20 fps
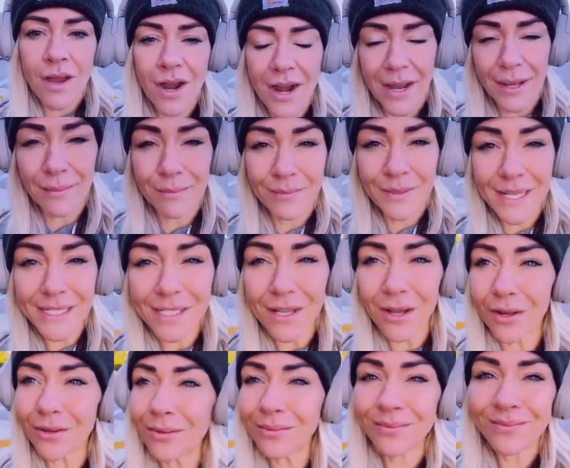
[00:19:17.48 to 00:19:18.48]
All right, that's
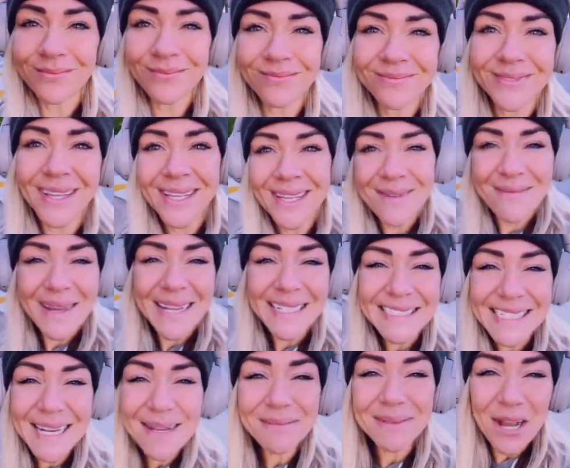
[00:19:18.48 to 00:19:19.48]
all. My
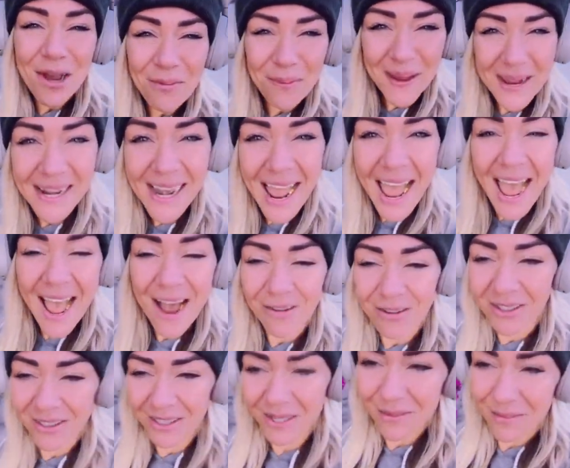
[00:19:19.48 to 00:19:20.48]
gym's open
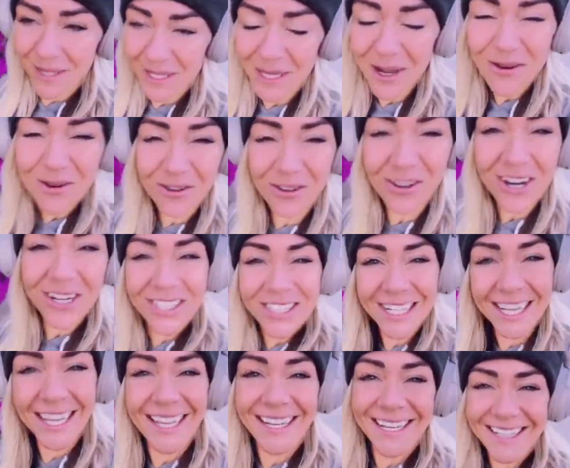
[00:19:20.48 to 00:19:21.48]
now. I'm gonna go crush
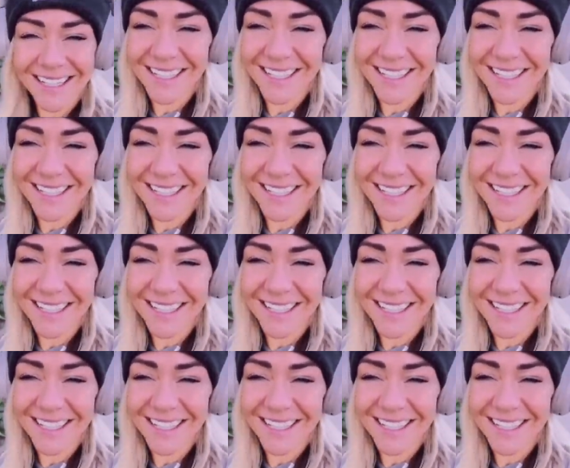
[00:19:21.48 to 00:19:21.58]
it.